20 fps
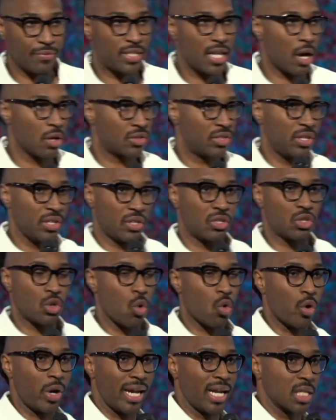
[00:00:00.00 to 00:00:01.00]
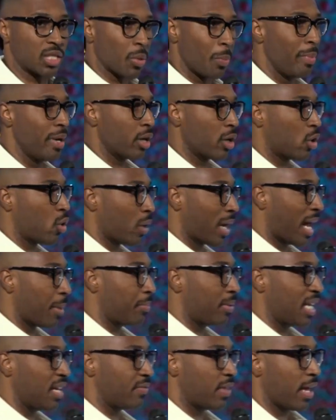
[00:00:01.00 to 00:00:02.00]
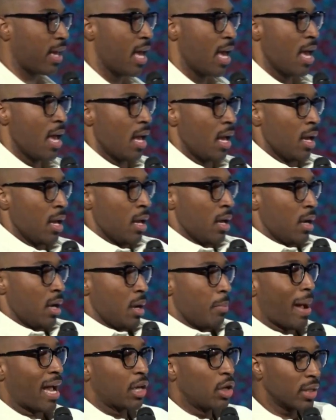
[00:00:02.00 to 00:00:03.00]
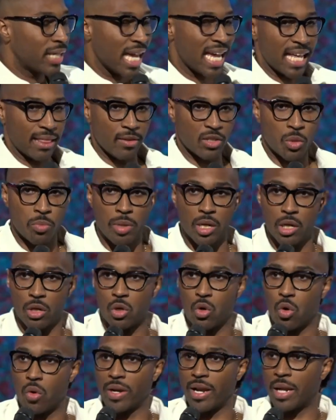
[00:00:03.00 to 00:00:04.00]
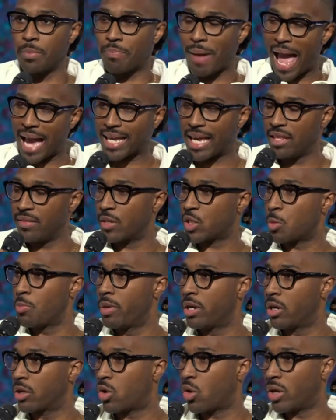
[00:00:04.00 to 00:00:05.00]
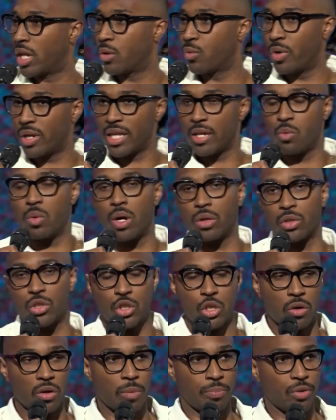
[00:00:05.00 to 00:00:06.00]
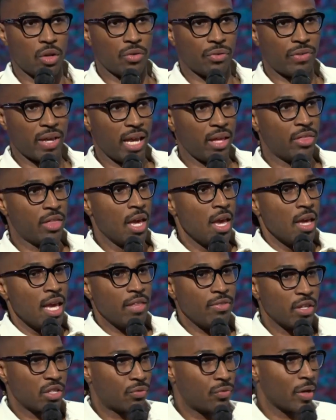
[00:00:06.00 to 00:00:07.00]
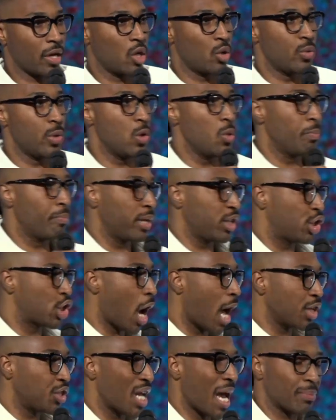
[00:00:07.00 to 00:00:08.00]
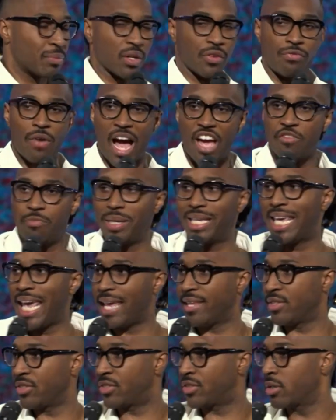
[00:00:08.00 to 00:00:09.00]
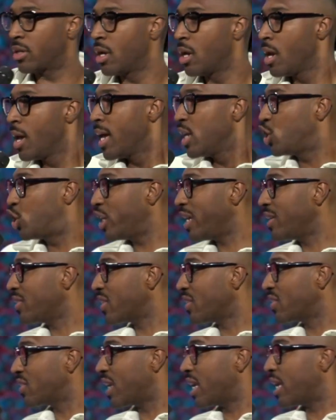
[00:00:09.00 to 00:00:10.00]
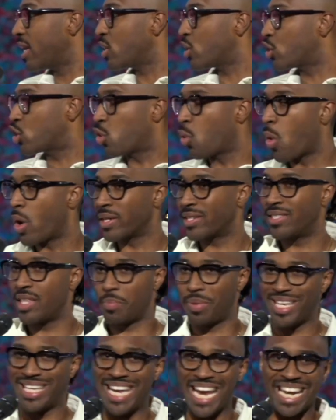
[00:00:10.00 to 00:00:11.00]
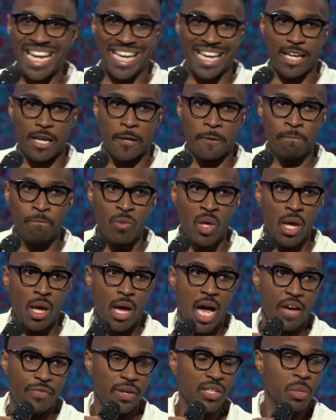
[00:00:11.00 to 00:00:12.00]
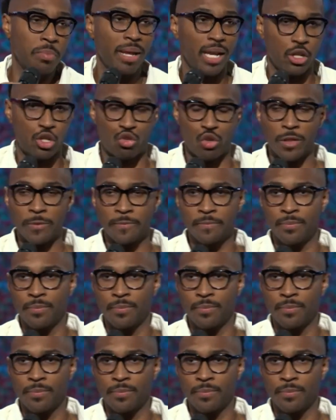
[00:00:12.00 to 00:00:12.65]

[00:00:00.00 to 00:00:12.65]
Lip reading: tells this story, and it's a miracle, and I believe that by looking at this miracle and unpacking this miracle, it really will stir up your faith in this very room. But John chapter 5 begins. Jesus is towards the beginning of his ministry,